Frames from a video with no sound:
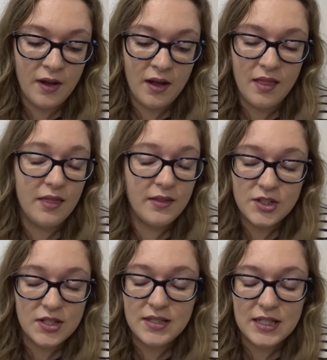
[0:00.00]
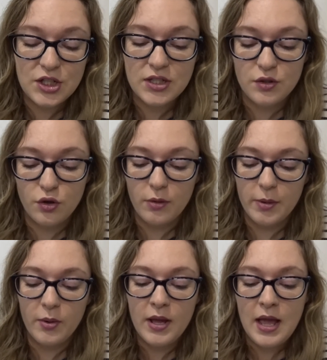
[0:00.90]
her. I just think she's
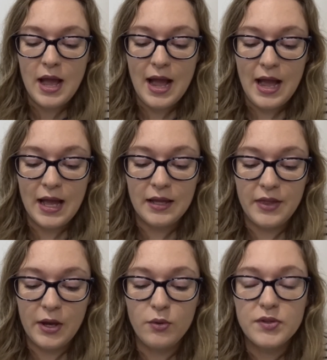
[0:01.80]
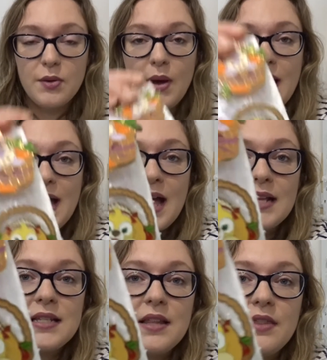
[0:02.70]
adorable. And they also
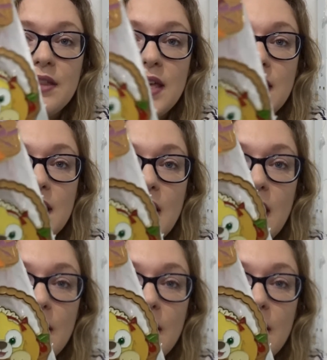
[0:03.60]
had the